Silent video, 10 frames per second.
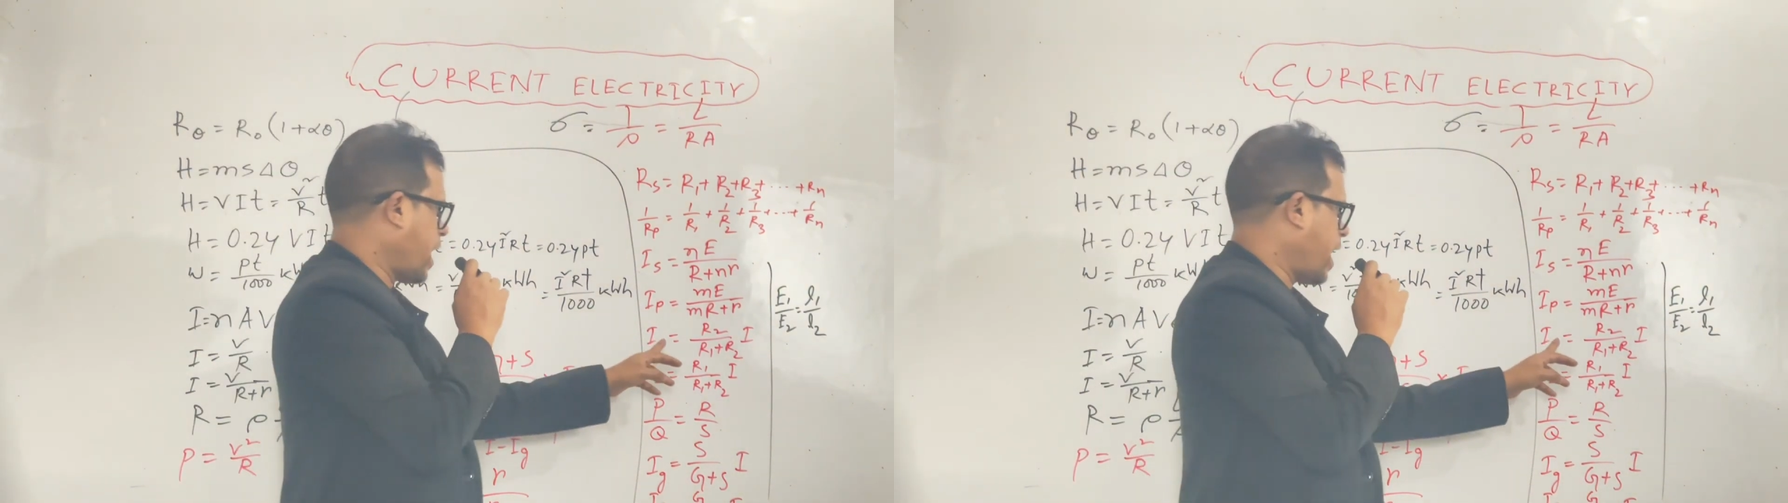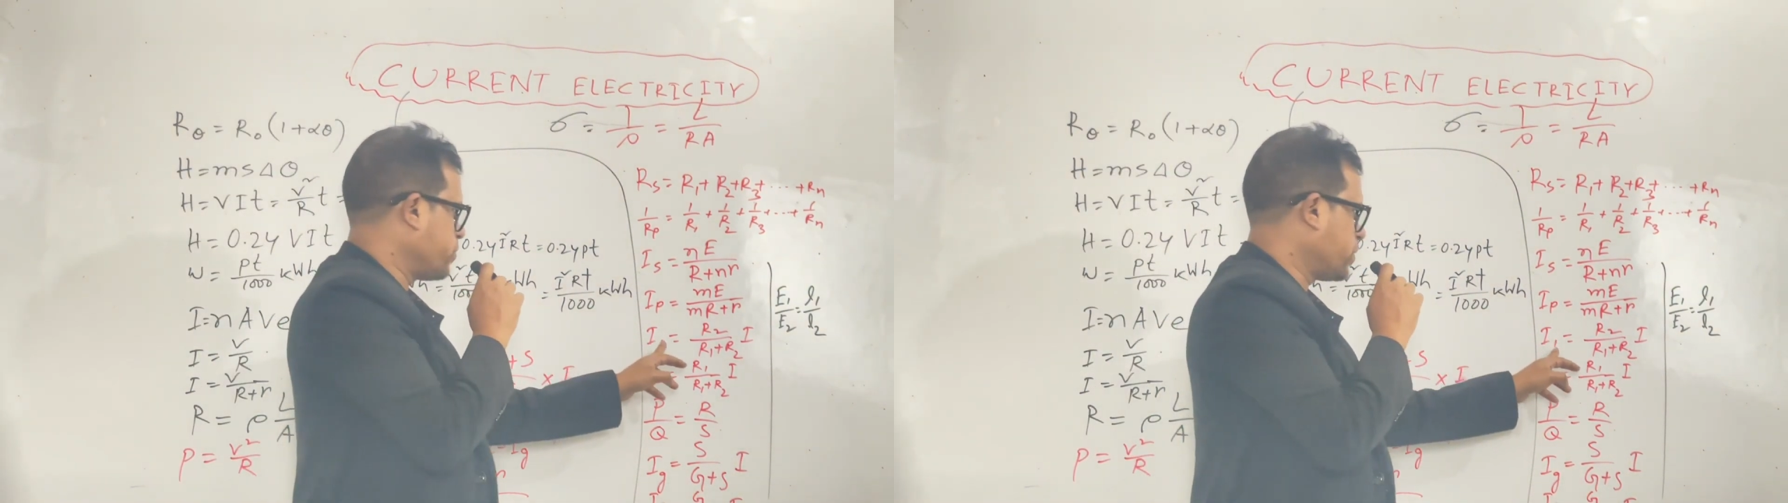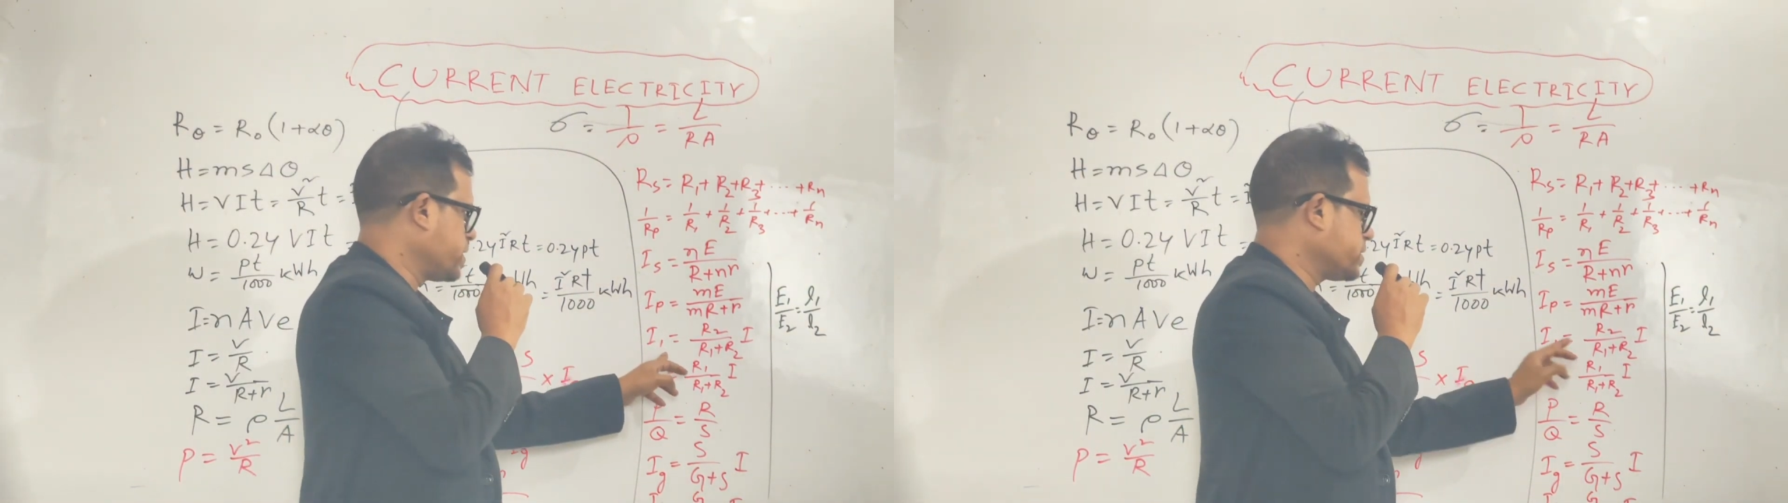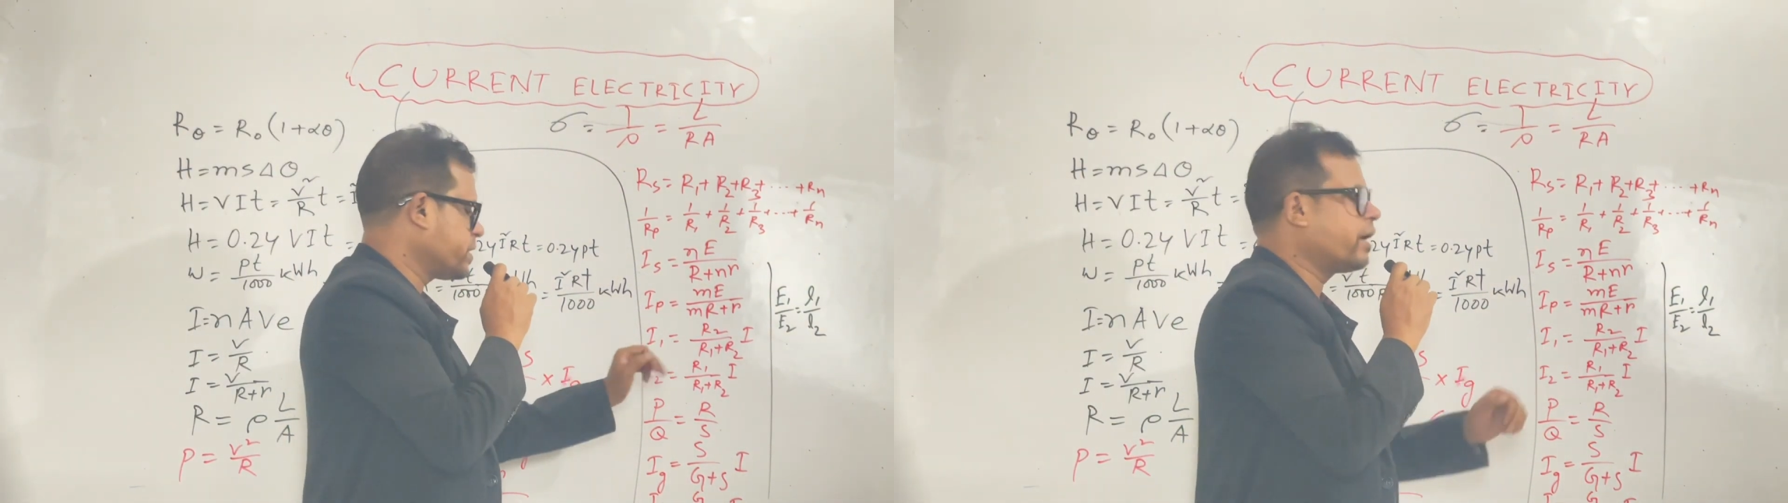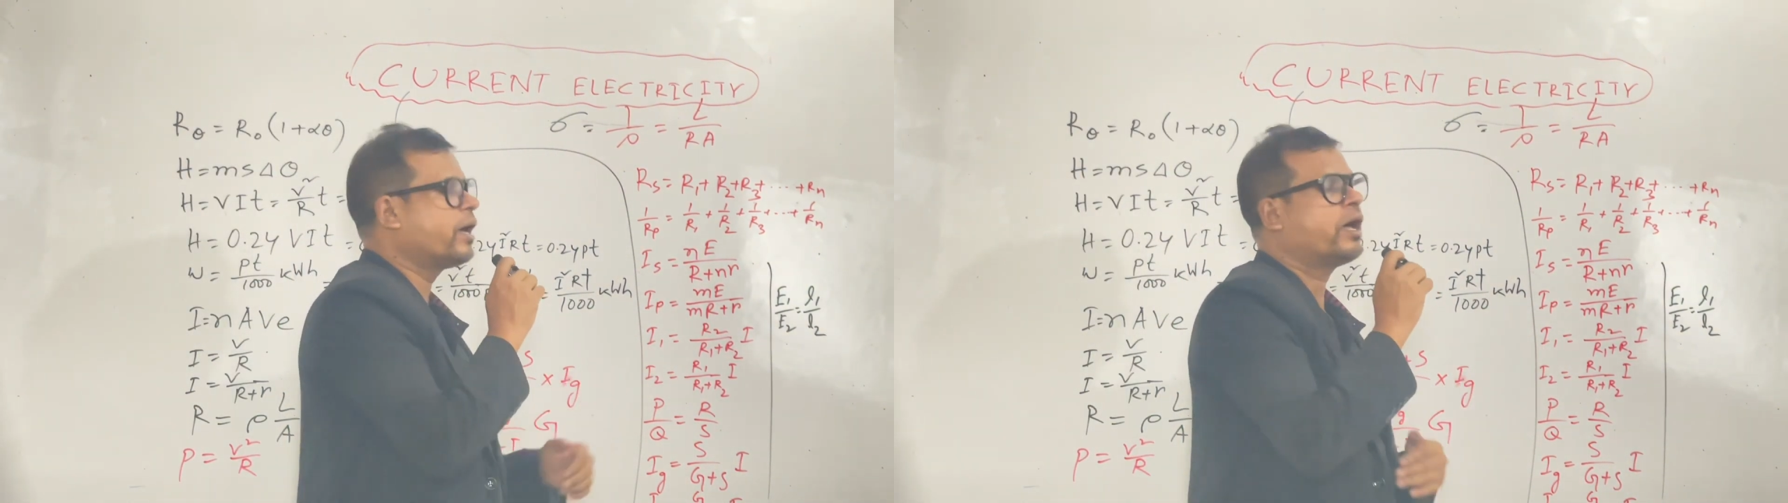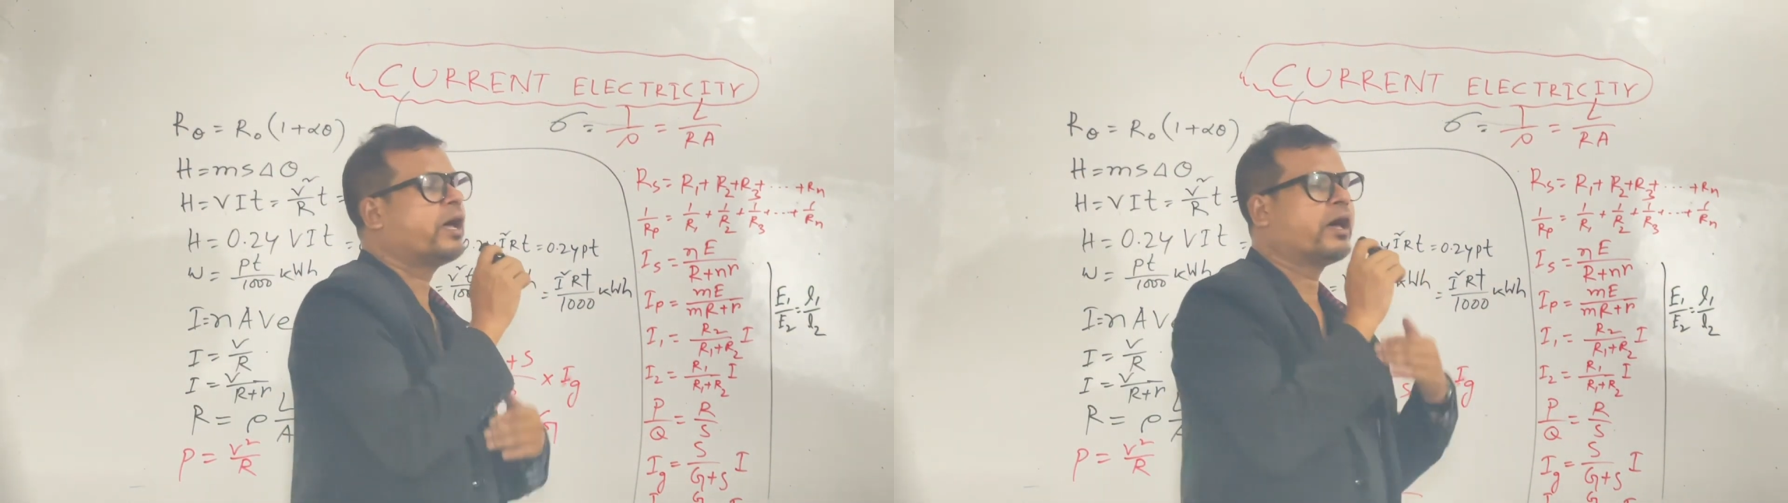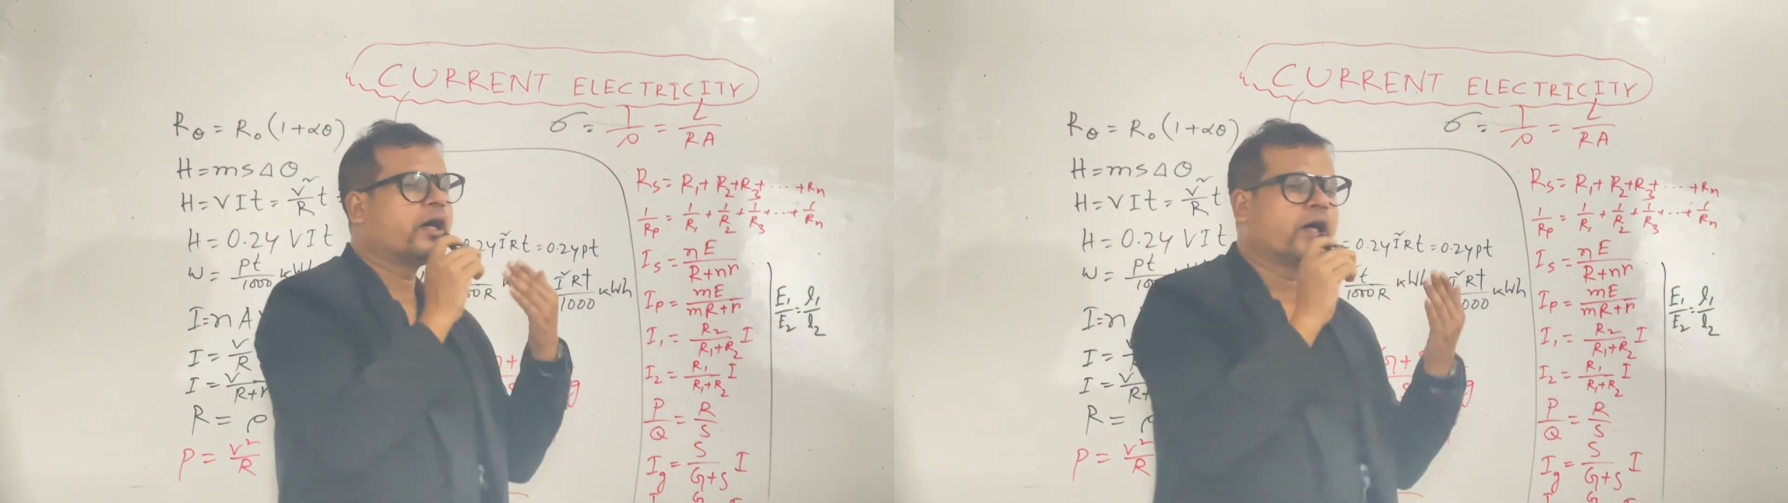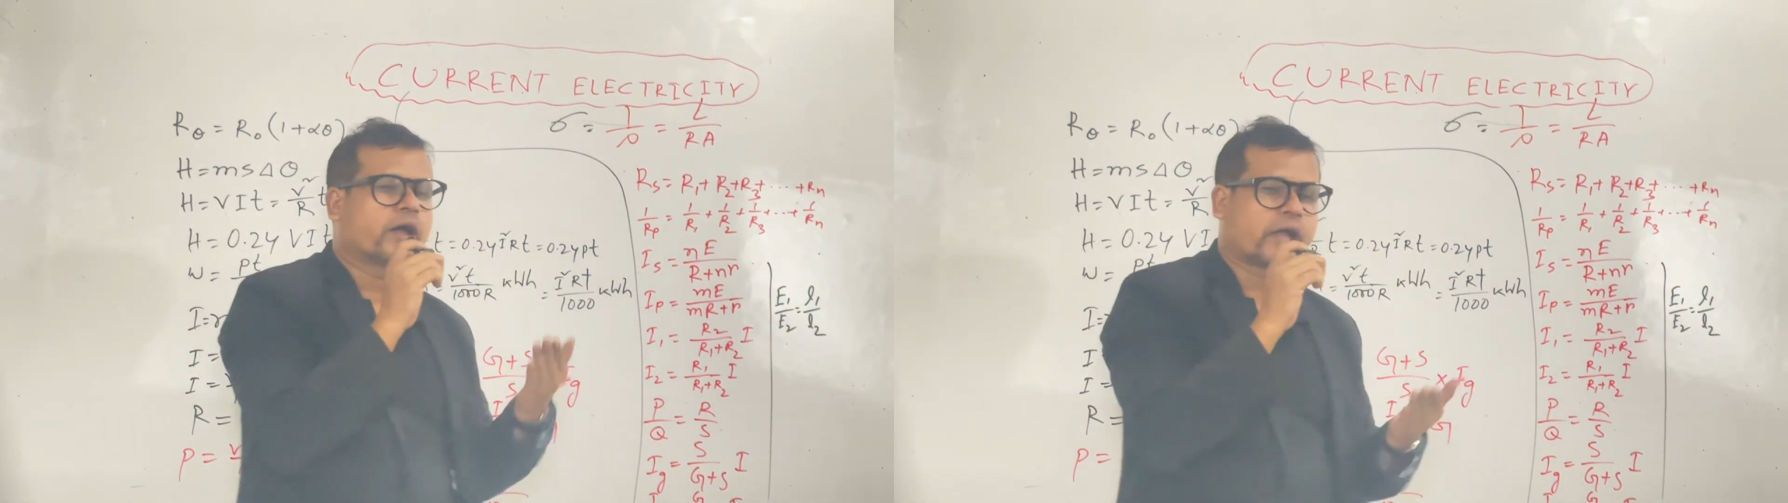I1 is the
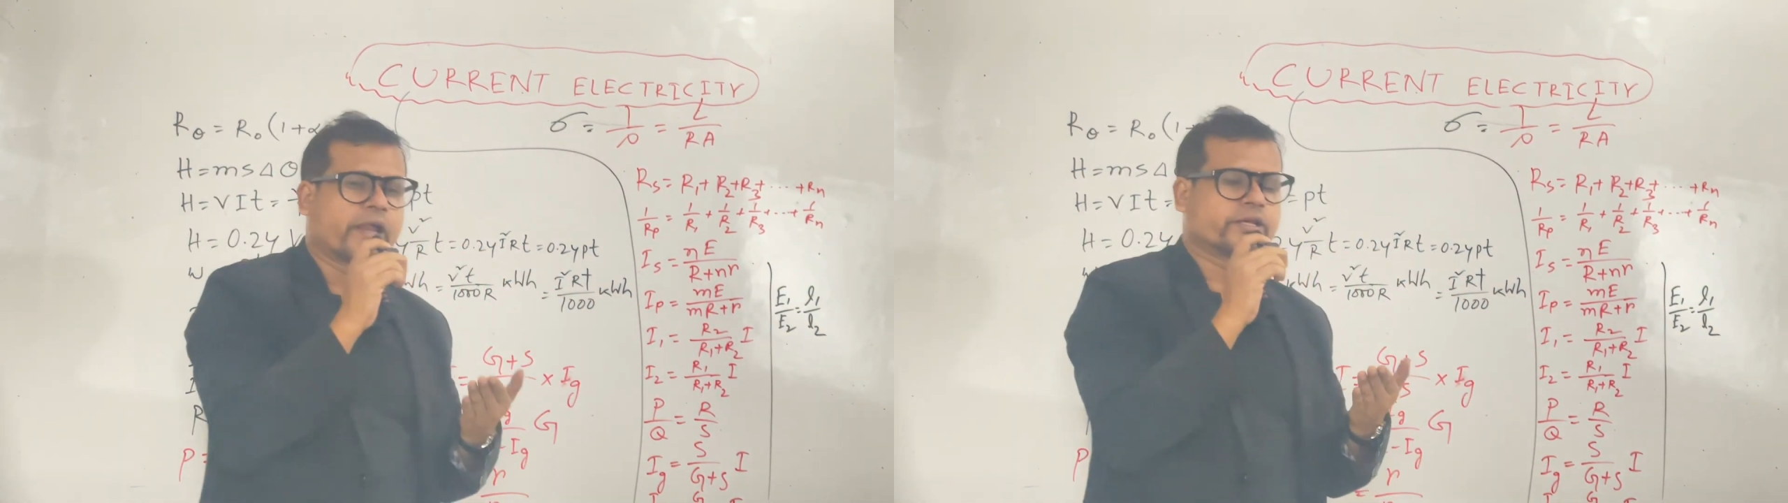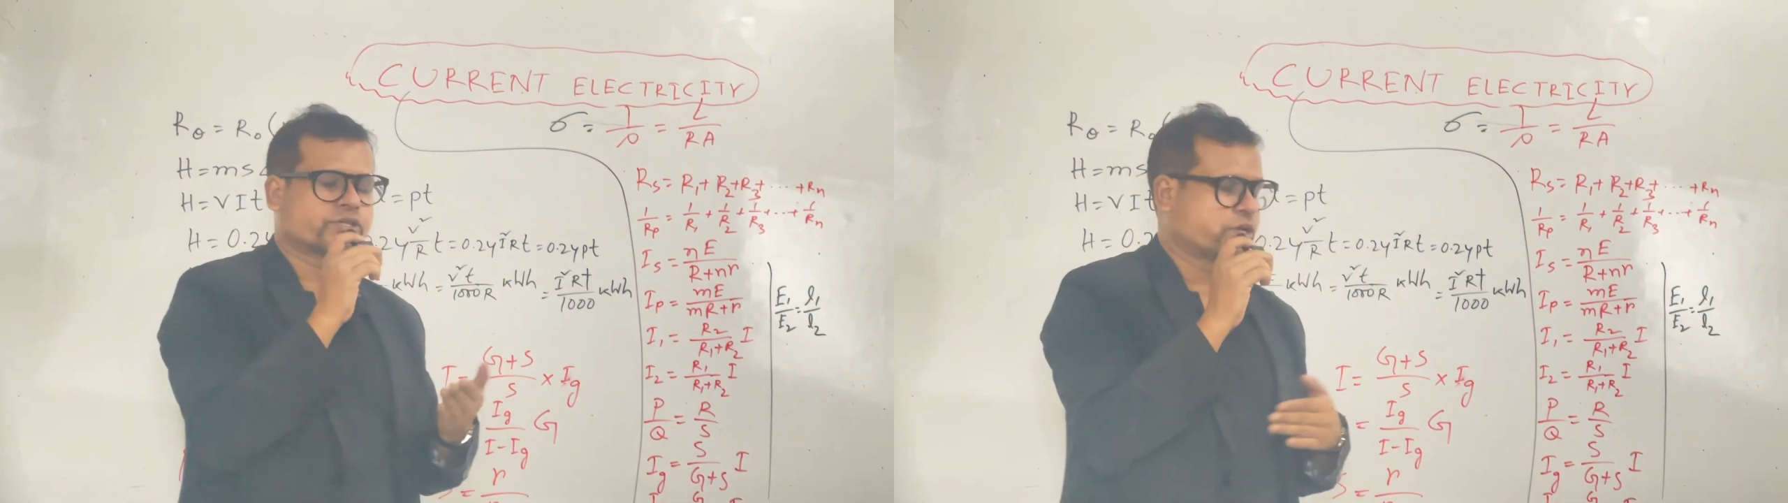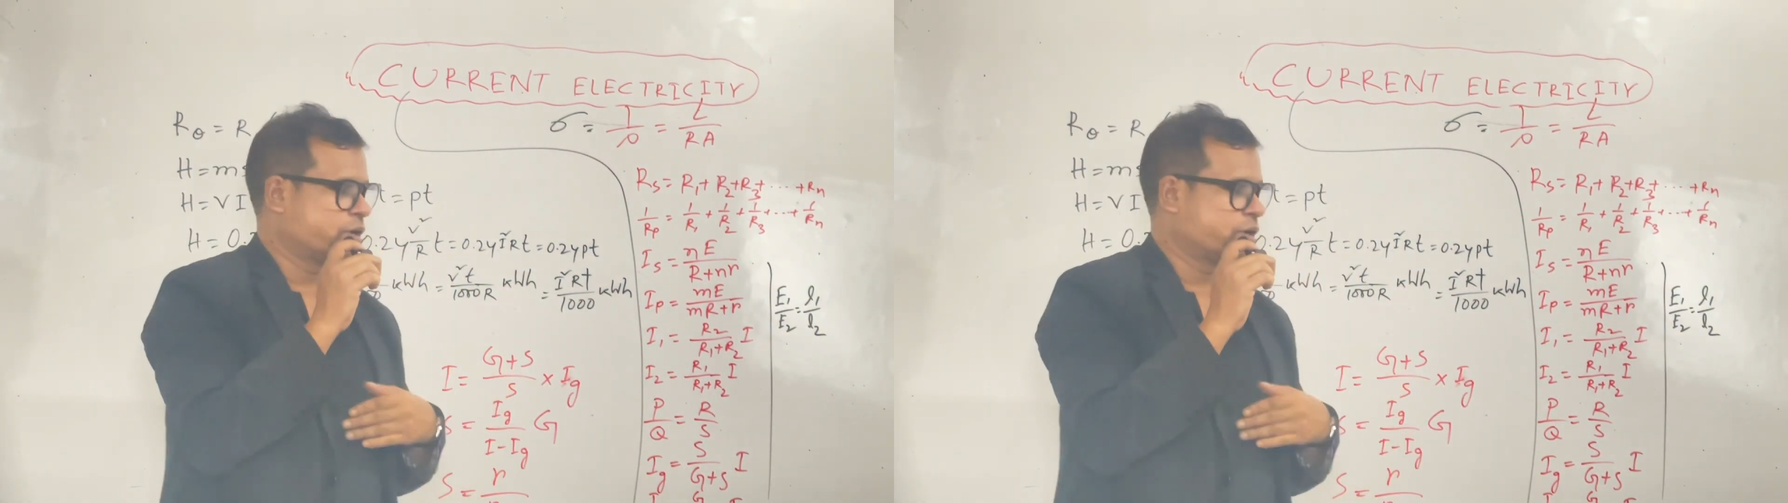current